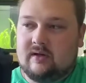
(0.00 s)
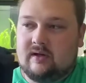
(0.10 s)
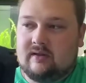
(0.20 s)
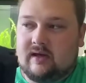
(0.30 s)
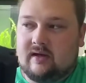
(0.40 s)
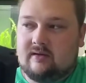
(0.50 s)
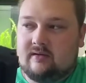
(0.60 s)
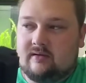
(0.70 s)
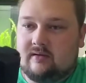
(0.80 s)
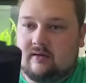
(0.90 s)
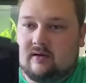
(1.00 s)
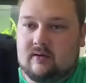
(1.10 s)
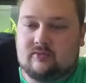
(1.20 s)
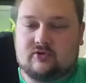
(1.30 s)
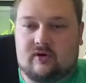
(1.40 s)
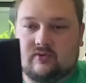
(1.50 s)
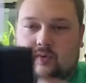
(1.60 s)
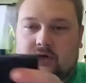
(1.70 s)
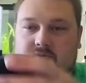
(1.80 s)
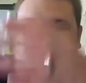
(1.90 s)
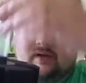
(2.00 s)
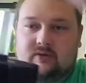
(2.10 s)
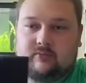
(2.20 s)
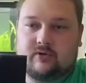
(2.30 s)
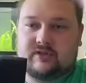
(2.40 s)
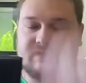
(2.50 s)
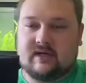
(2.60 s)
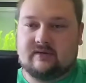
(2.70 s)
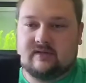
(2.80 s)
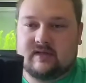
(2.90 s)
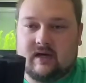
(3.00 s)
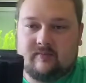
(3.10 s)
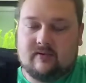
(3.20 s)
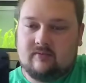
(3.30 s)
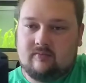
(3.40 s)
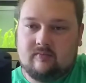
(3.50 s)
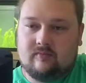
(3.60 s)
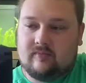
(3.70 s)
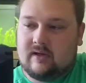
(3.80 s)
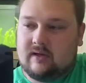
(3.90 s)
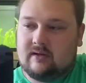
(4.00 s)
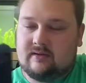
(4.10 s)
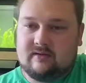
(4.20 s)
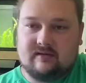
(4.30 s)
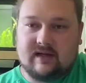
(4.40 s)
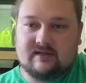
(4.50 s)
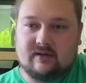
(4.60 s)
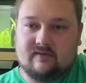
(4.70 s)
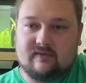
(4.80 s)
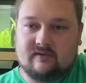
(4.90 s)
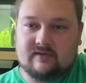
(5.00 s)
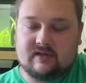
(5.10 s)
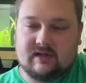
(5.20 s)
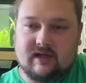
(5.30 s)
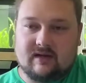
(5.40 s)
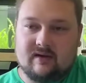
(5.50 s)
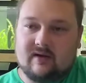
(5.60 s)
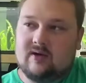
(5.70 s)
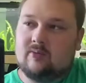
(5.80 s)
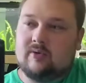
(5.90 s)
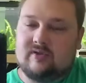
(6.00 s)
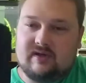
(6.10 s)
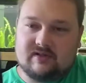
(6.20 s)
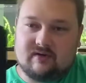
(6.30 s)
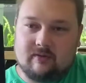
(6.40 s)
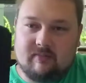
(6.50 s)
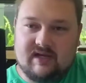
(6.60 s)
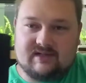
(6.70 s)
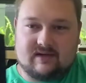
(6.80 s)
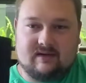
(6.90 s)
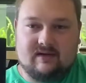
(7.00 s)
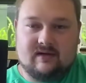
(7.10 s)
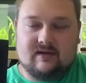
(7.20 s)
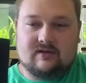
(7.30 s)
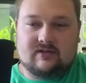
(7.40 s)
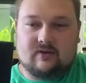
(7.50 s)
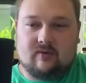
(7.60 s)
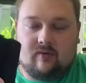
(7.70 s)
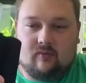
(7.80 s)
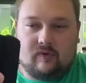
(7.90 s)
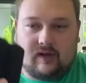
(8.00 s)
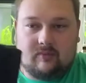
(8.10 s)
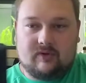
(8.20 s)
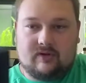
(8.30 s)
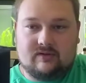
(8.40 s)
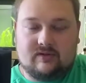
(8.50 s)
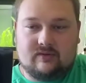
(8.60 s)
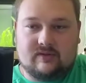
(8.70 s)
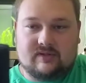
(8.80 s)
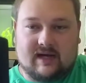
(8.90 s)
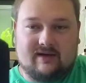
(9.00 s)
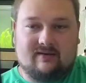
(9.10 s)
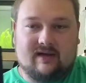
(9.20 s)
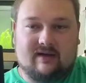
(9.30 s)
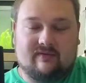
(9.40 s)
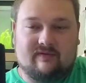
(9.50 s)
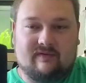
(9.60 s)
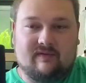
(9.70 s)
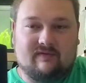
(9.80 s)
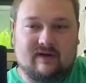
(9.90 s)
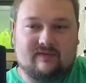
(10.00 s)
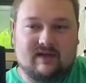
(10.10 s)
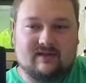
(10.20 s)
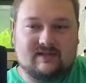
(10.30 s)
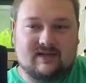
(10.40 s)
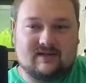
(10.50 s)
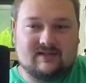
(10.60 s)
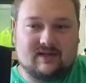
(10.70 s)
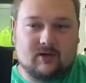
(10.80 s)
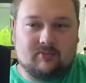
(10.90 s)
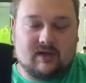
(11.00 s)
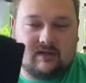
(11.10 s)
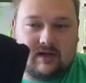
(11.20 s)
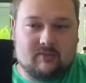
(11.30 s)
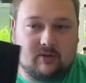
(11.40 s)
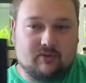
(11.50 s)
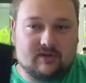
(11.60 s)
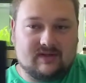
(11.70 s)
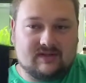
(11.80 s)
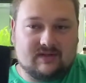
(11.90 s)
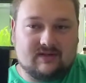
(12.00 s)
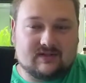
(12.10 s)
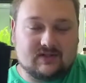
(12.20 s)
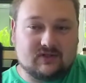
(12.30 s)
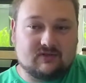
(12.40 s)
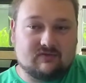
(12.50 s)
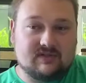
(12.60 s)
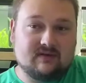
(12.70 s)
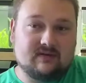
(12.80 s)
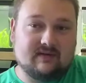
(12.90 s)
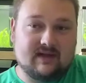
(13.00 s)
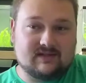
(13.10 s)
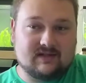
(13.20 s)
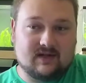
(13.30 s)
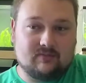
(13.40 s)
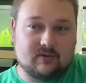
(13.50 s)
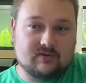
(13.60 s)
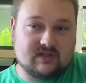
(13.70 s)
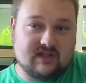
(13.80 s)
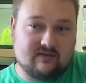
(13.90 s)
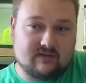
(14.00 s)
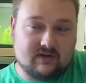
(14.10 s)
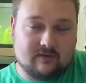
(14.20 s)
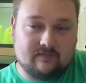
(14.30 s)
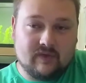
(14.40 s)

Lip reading: that draws water in and pushes it out the top, and that's how it filters the tank. But these are amazing. So what I'm going to do is, I don't have a 55-gallon tank set up yet that I'm going to put this in because I just resealed it last night and posted that video.